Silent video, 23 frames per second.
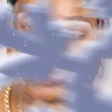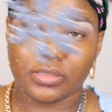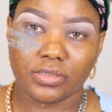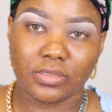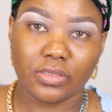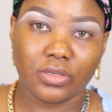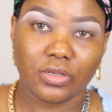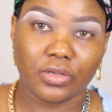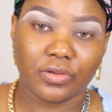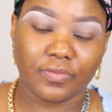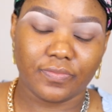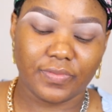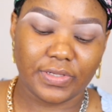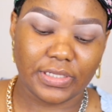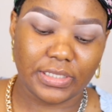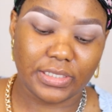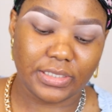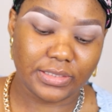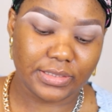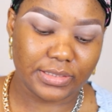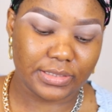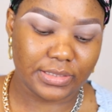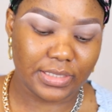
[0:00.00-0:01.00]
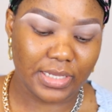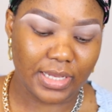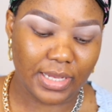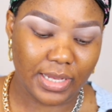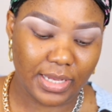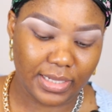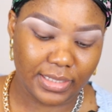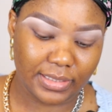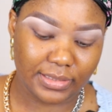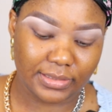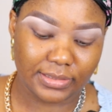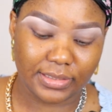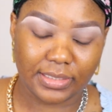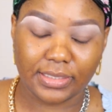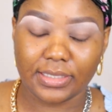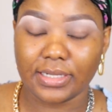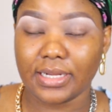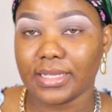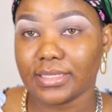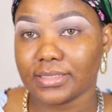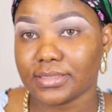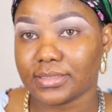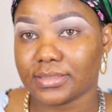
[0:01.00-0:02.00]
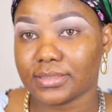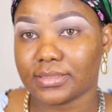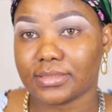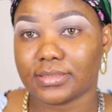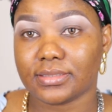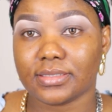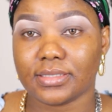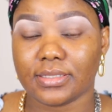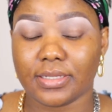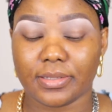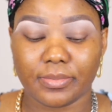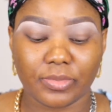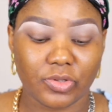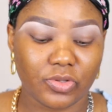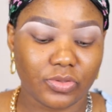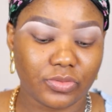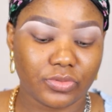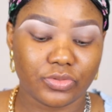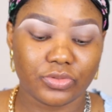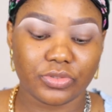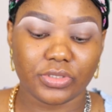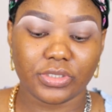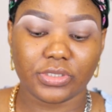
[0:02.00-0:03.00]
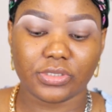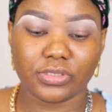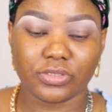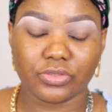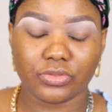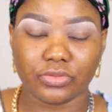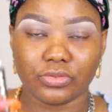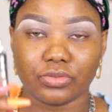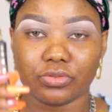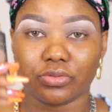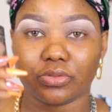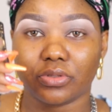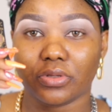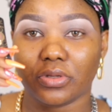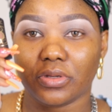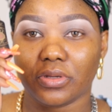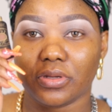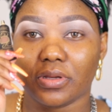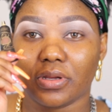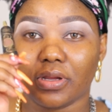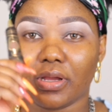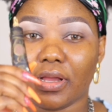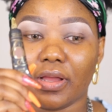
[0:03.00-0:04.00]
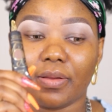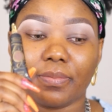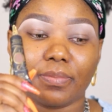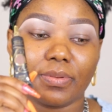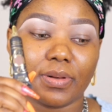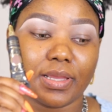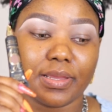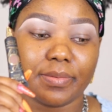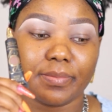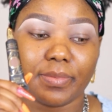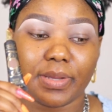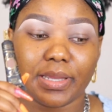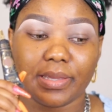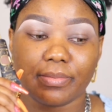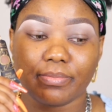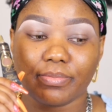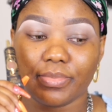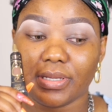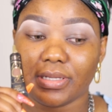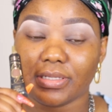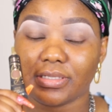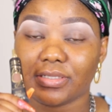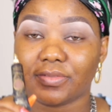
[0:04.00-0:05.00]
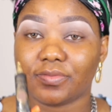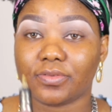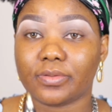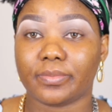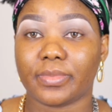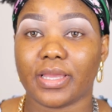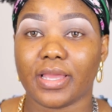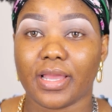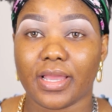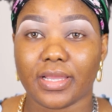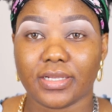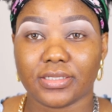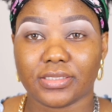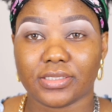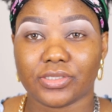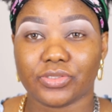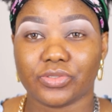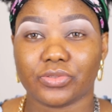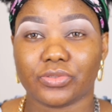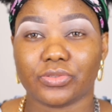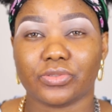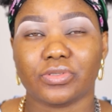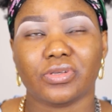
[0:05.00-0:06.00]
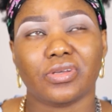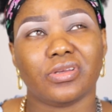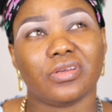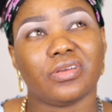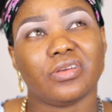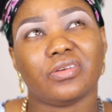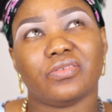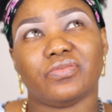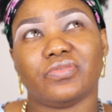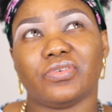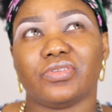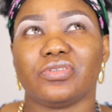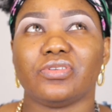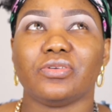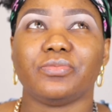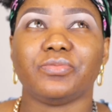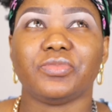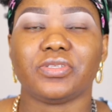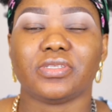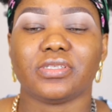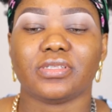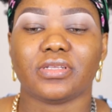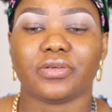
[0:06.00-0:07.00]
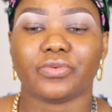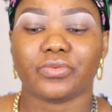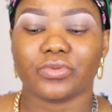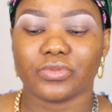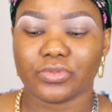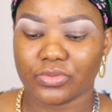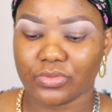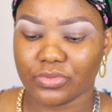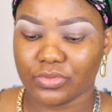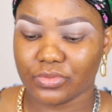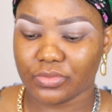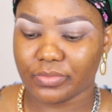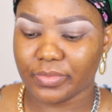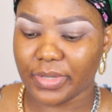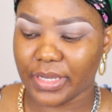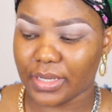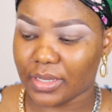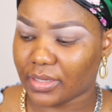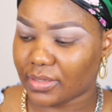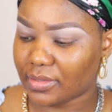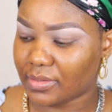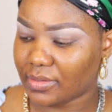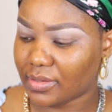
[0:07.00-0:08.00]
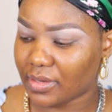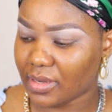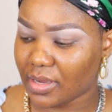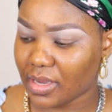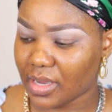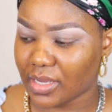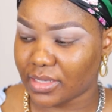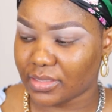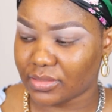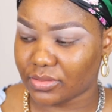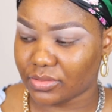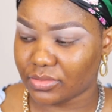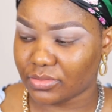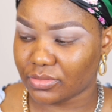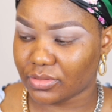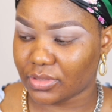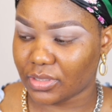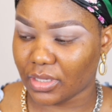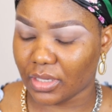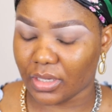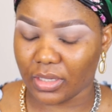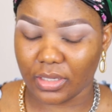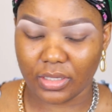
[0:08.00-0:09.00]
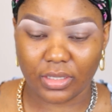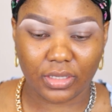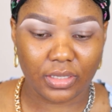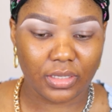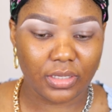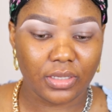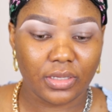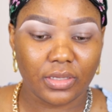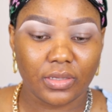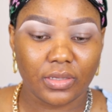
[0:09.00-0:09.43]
so lovelies the next thing i'm gonna do is to apply my base for my eyeshadow for some reason i want to do my eyes today